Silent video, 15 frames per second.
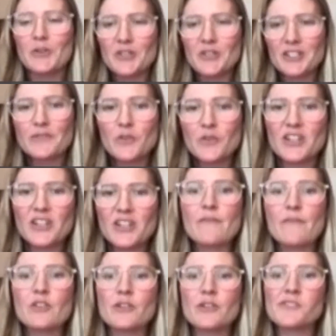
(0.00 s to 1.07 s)
those interviews and the
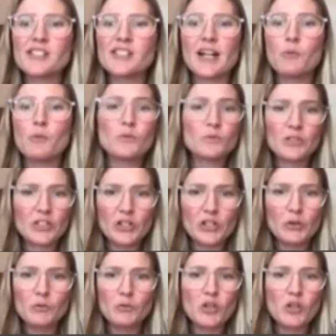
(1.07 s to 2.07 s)
evidence, and you know,